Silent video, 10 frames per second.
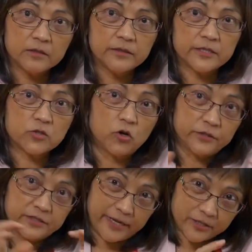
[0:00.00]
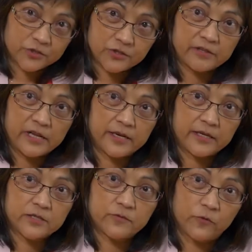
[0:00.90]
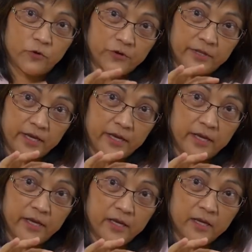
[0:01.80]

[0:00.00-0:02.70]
that's contextualized for their